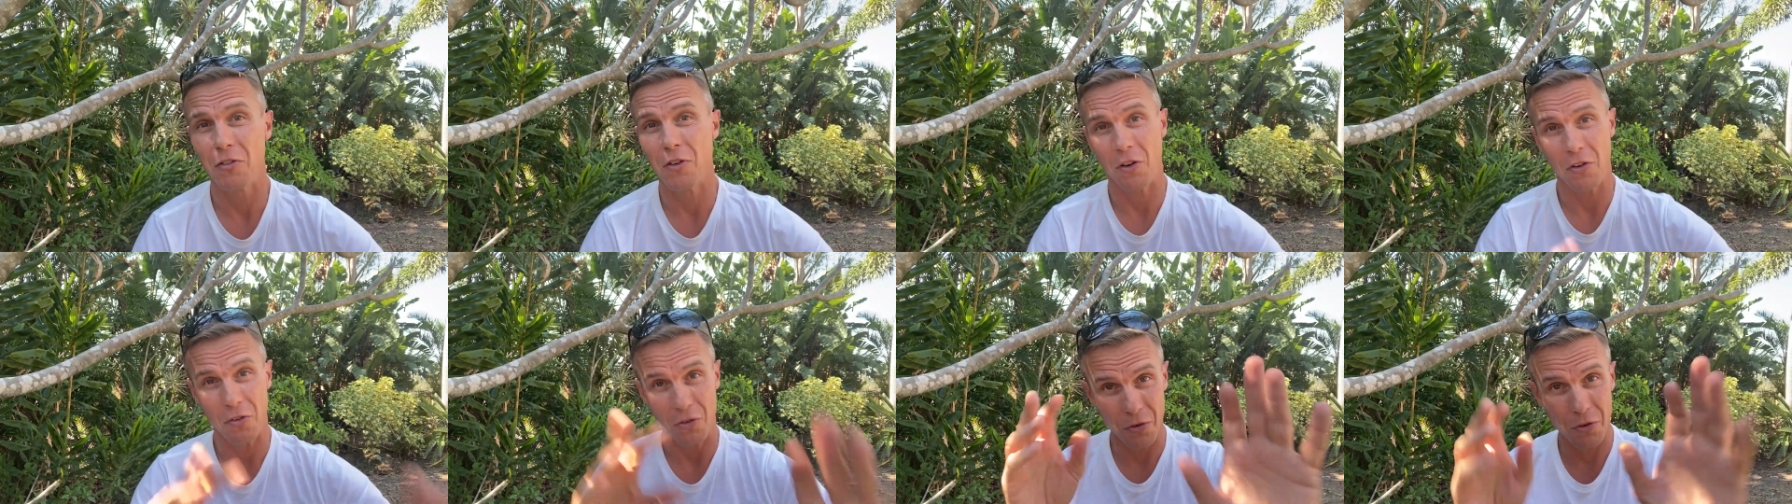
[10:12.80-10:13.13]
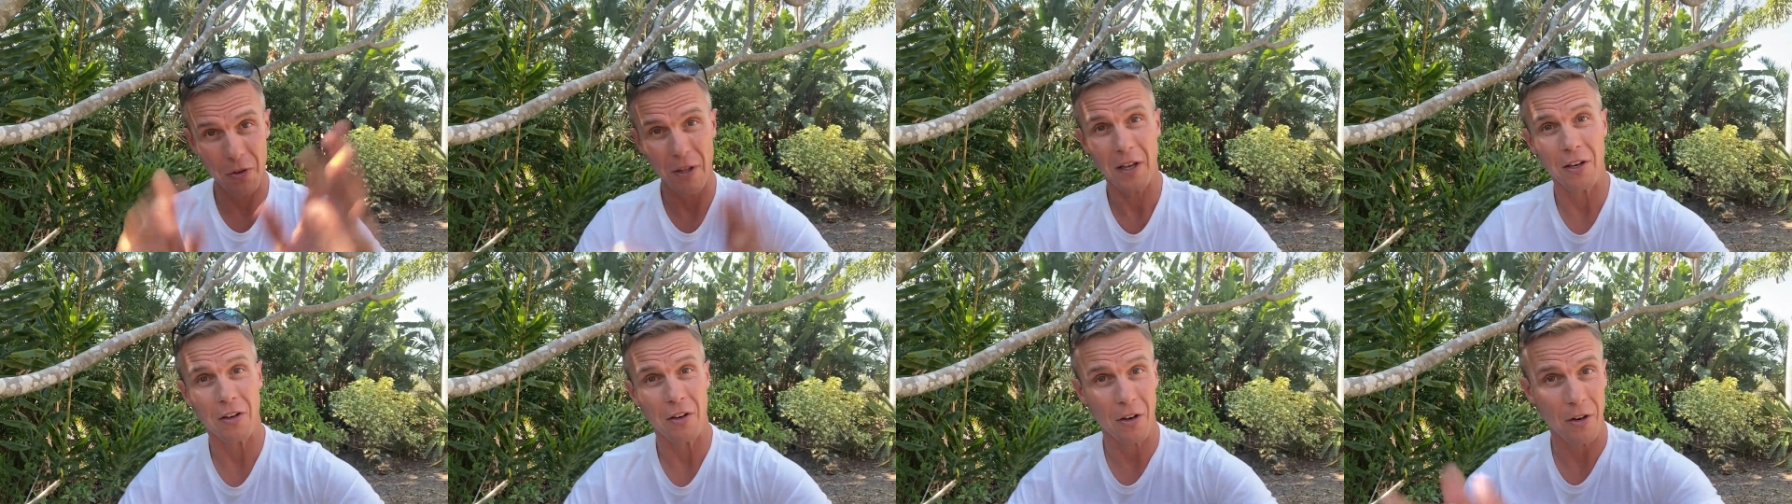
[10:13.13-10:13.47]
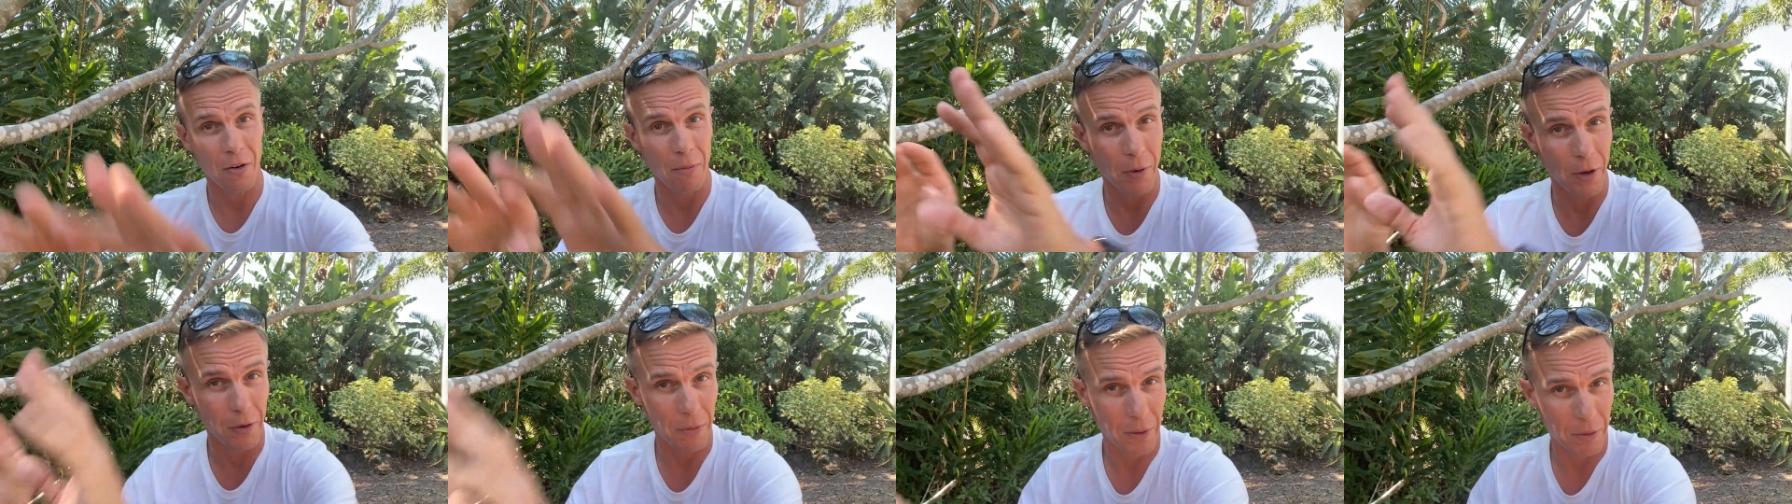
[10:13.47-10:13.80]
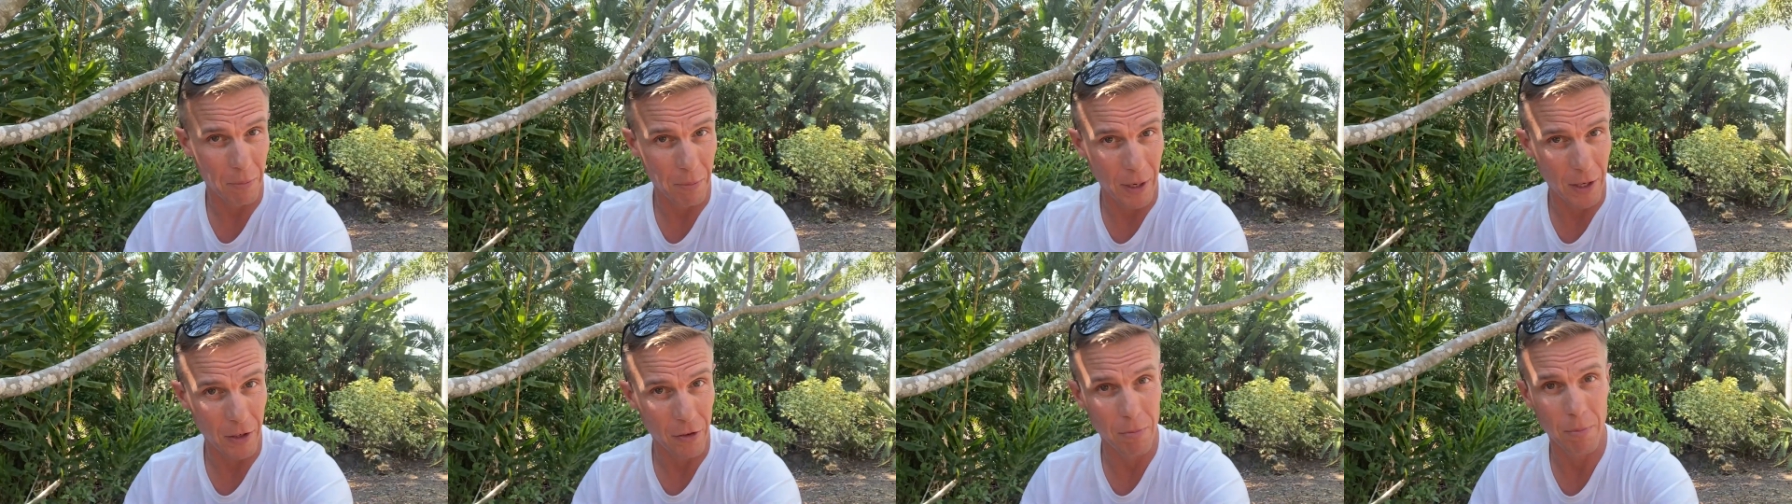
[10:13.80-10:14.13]
Don't do that. Go to
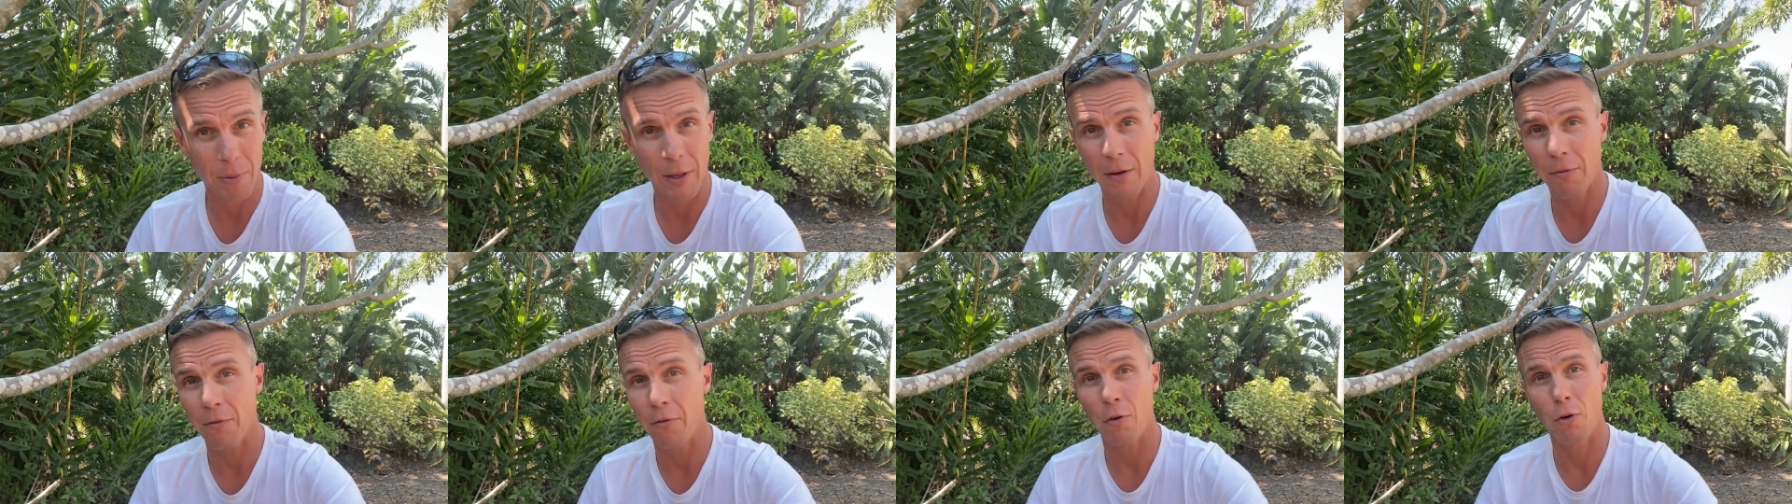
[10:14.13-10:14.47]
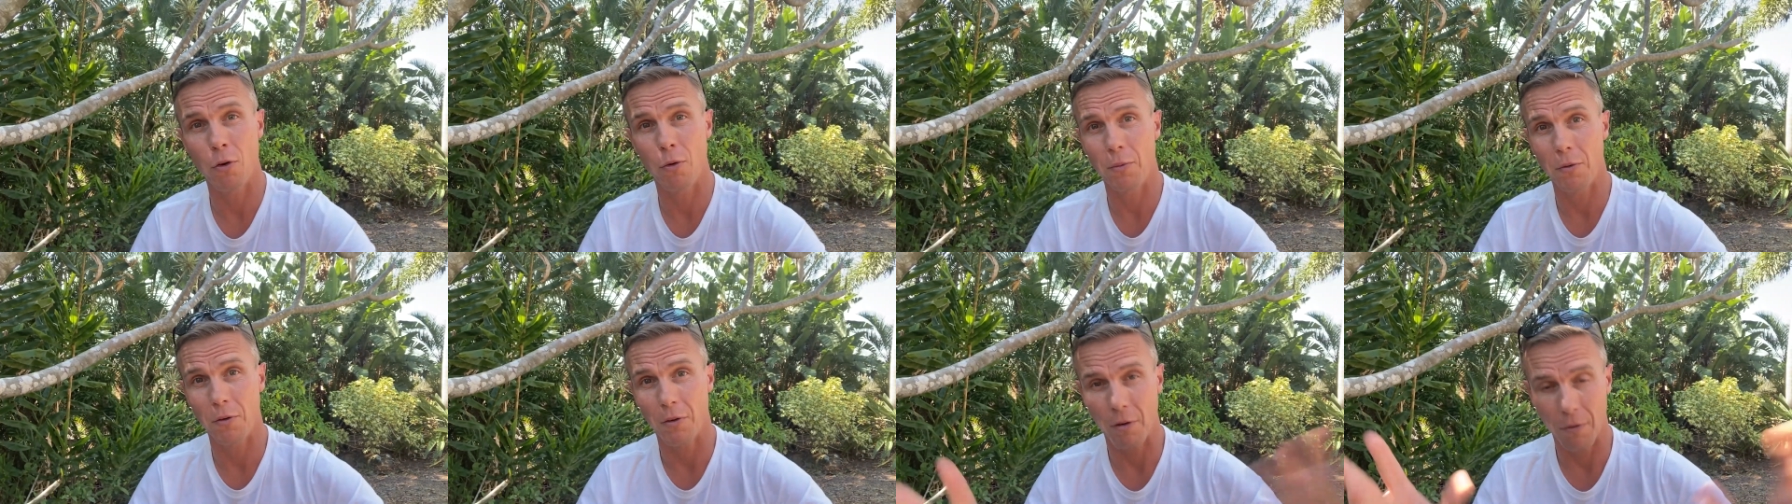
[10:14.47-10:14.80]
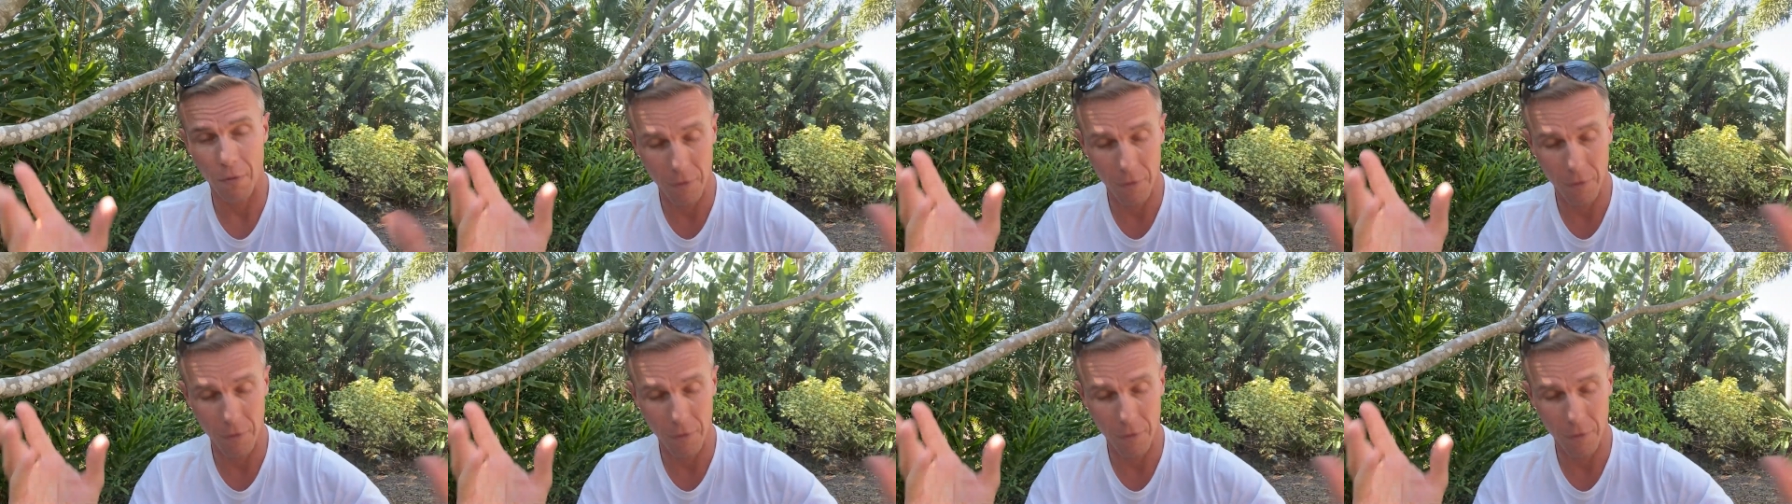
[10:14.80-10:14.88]
managed platforms.